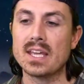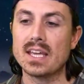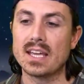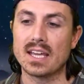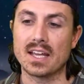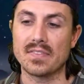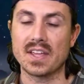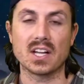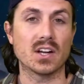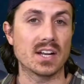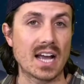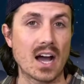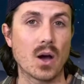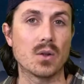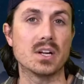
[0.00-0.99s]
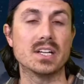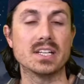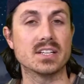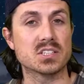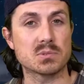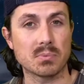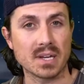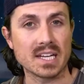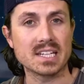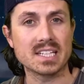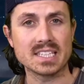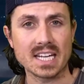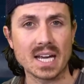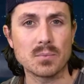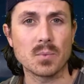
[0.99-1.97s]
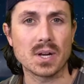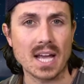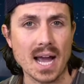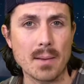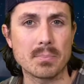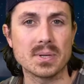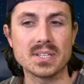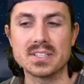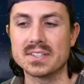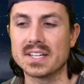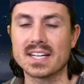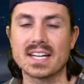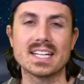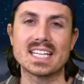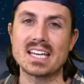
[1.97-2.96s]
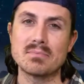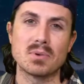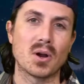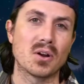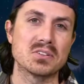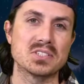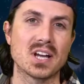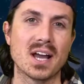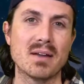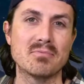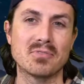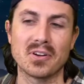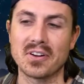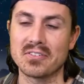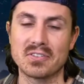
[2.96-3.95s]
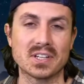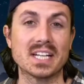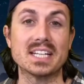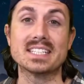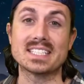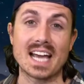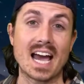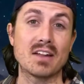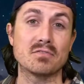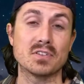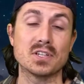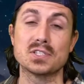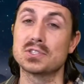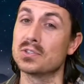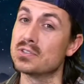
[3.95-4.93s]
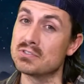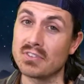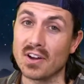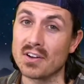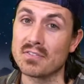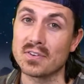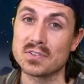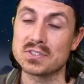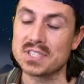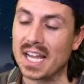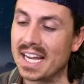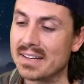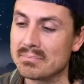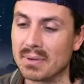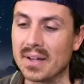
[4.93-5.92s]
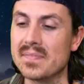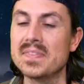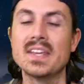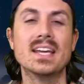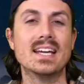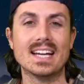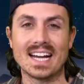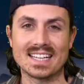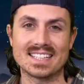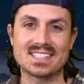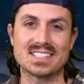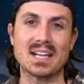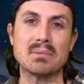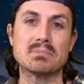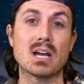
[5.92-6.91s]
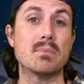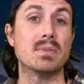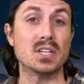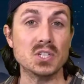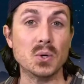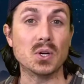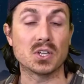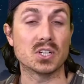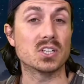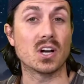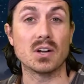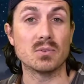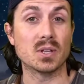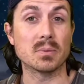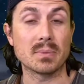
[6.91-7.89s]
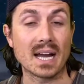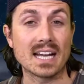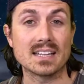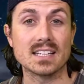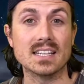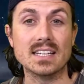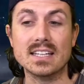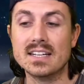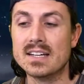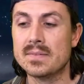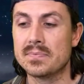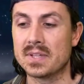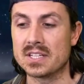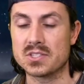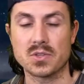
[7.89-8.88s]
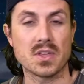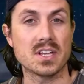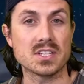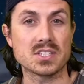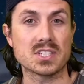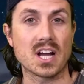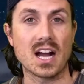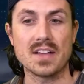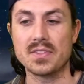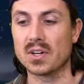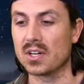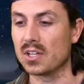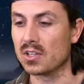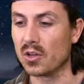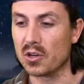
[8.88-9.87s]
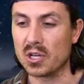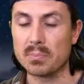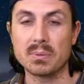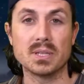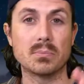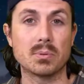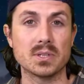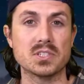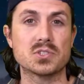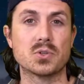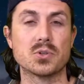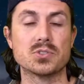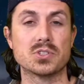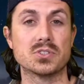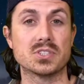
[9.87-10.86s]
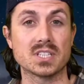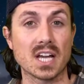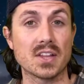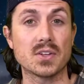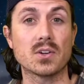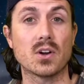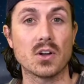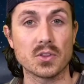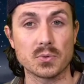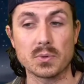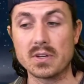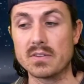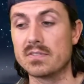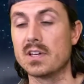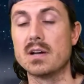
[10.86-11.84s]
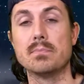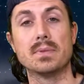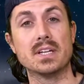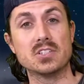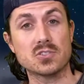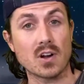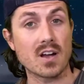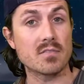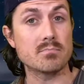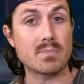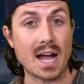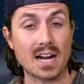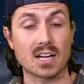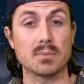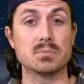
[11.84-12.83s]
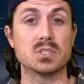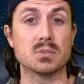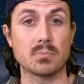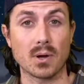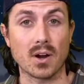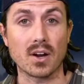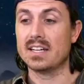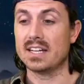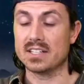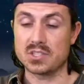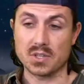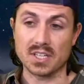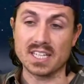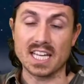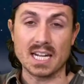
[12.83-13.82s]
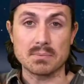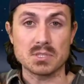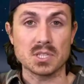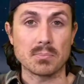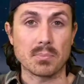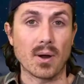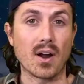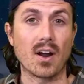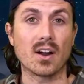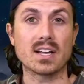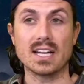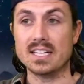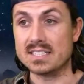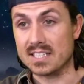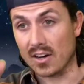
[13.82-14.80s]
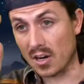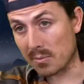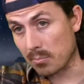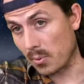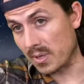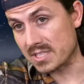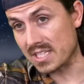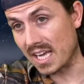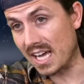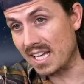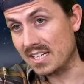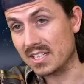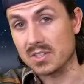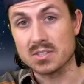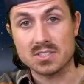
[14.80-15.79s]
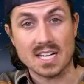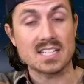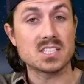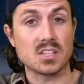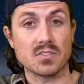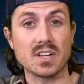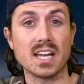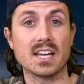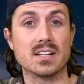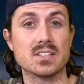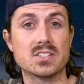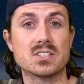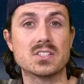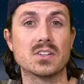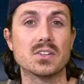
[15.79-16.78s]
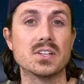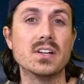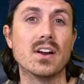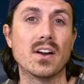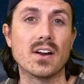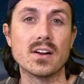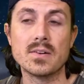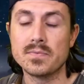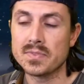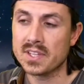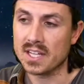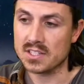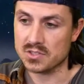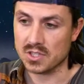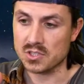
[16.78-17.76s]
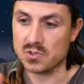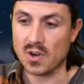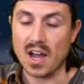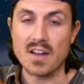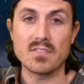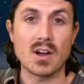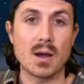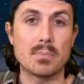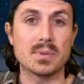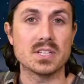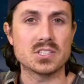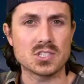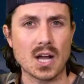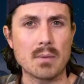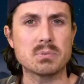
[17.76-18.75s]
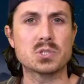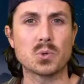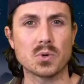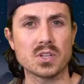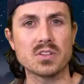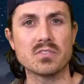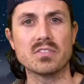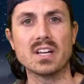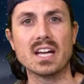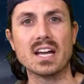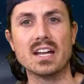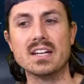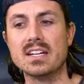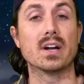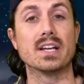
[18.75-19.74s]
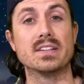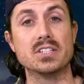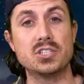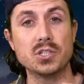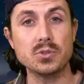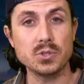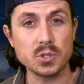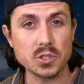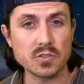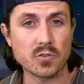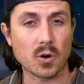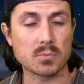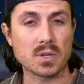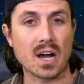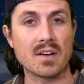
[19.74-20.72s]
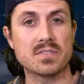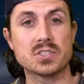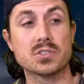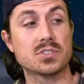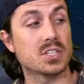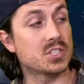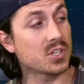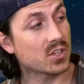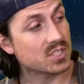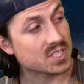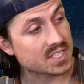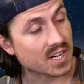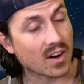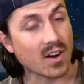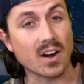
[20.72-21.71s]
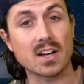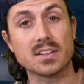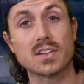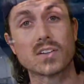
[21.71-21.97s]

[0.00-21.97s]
And they got out, and he explained again what happened, and they kind of gave him a hard time for getting catfished on his very first date, but at the same time, they knew it could have gone really badly, and so they decide they're going to load up in the police cruiser together, all 3 of them, and drive back up to the park. And so they get up to the park, and Derek points ahead, and he goes, "That's the van, it's still here." And so they drive up and they stop short of the van. And the 2 uniformed officers, they turn to Derek and they're